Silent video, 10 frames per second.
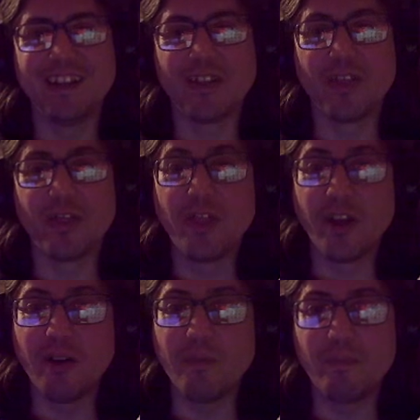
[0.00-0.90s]

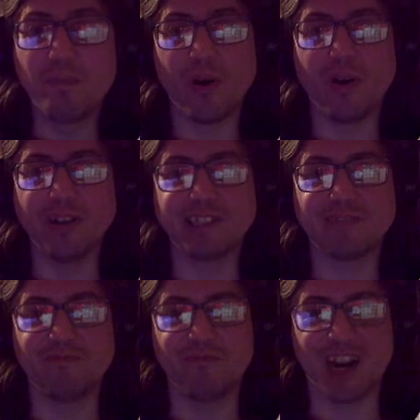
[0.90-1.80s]
the boss
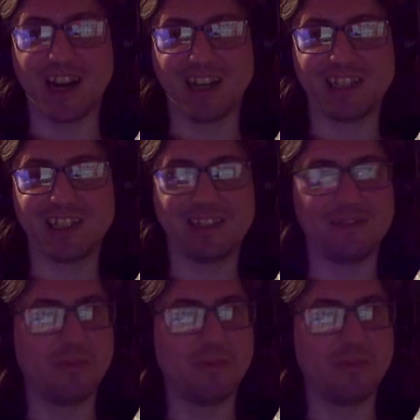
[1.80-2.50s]
rash.